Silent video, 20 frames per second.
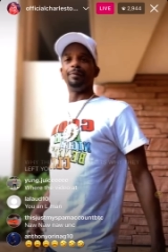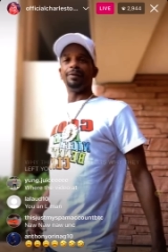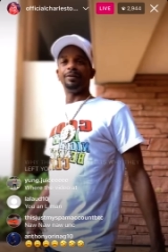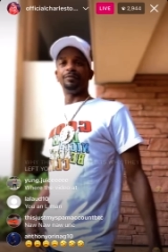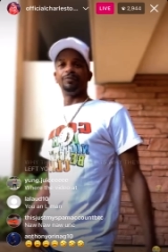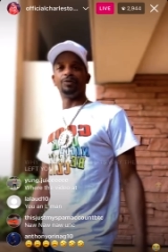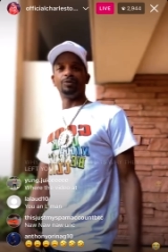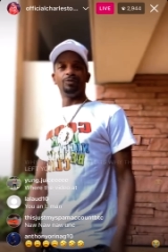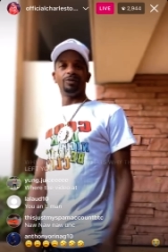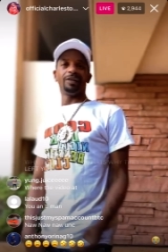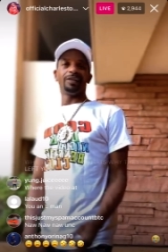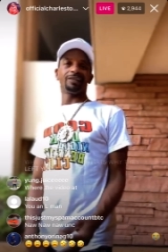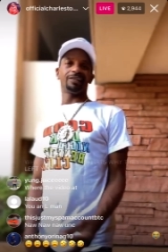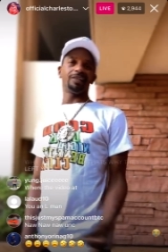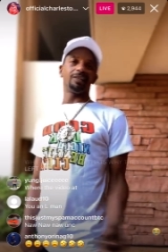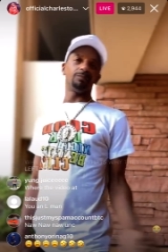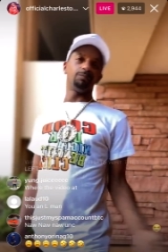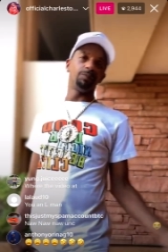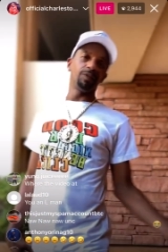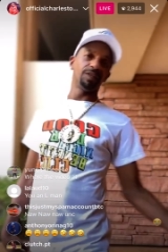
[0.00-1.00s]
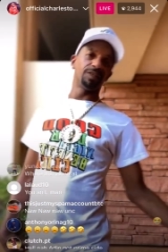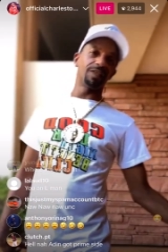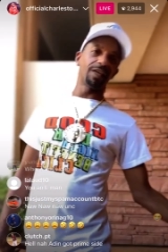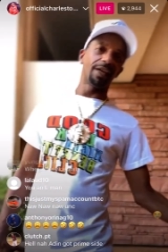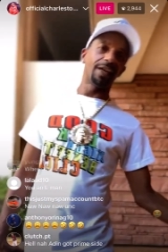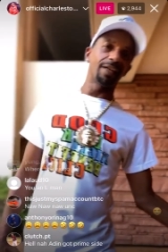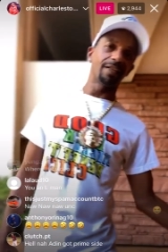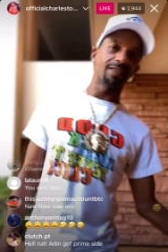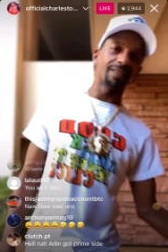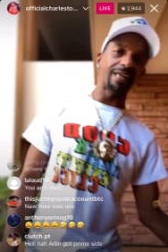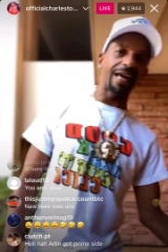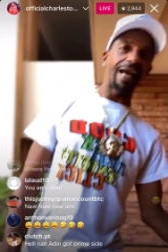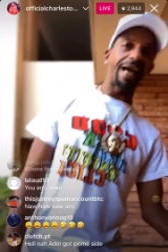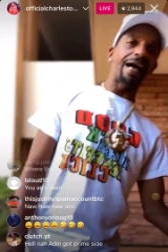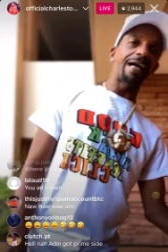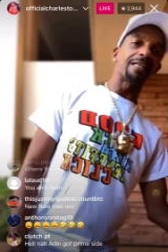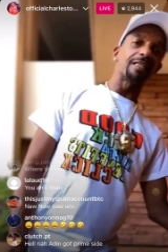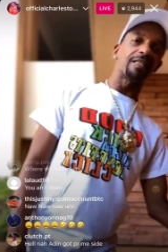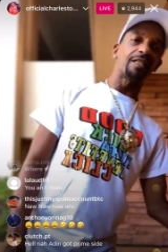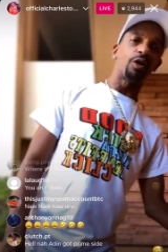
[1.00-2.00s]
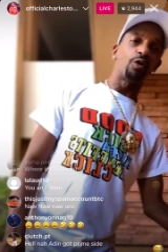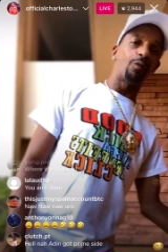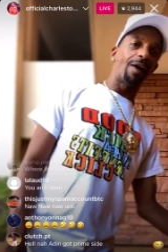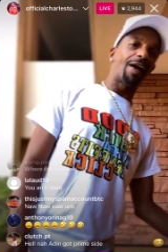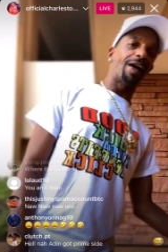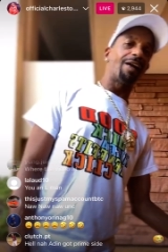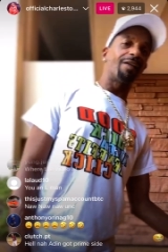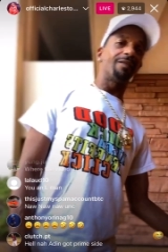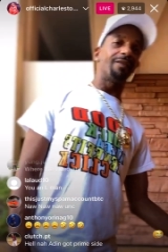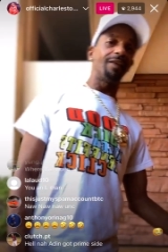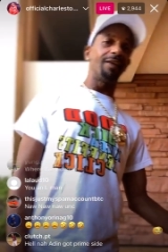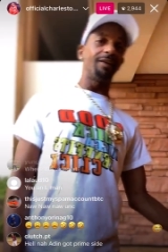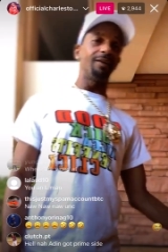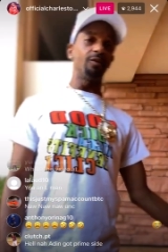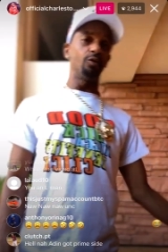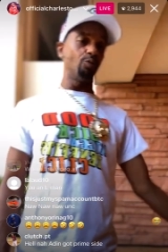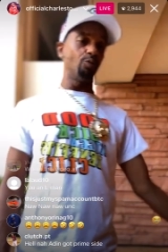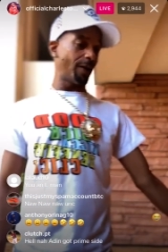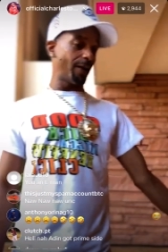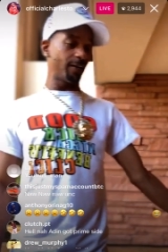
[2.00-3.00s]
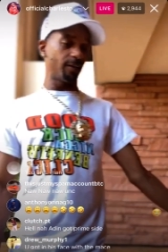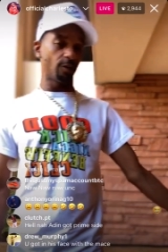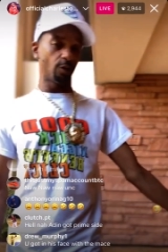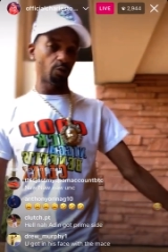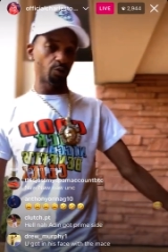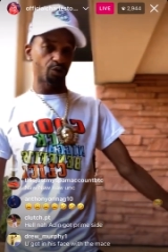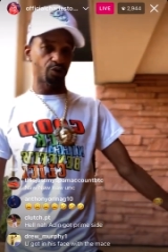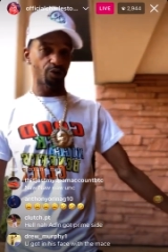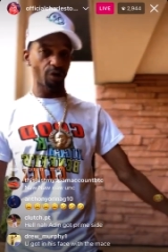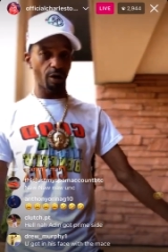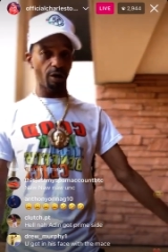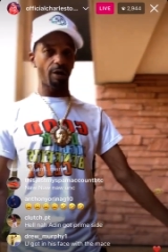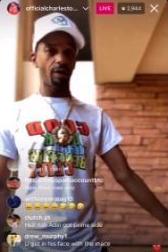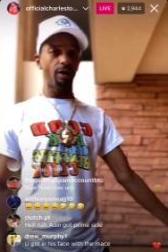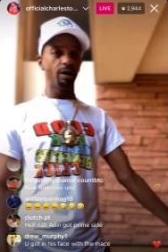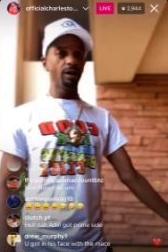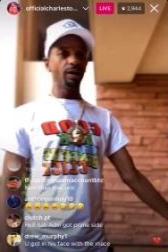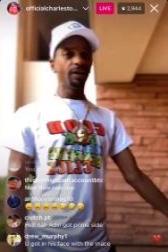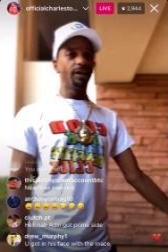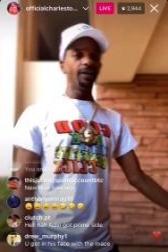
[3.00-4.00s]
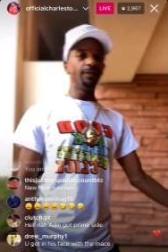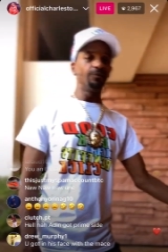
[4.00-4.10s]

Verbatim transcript: But if you let this bitch ass sideshow ass nigga who ain't no star,